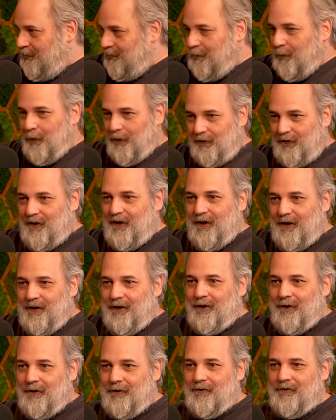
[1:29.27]
14
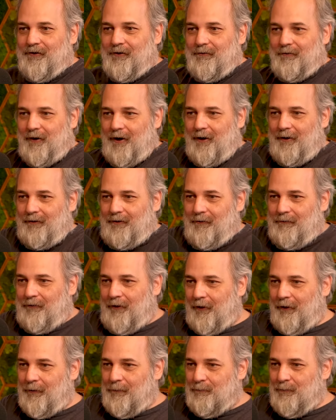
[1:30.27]
years of our
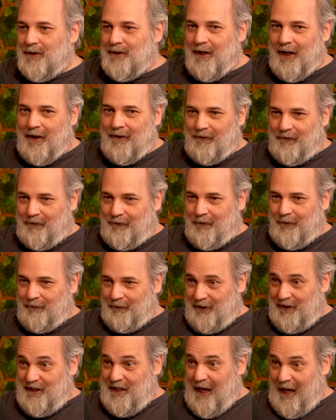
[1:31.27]
development as a
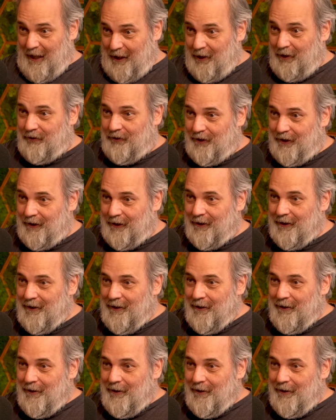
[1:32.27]
gangly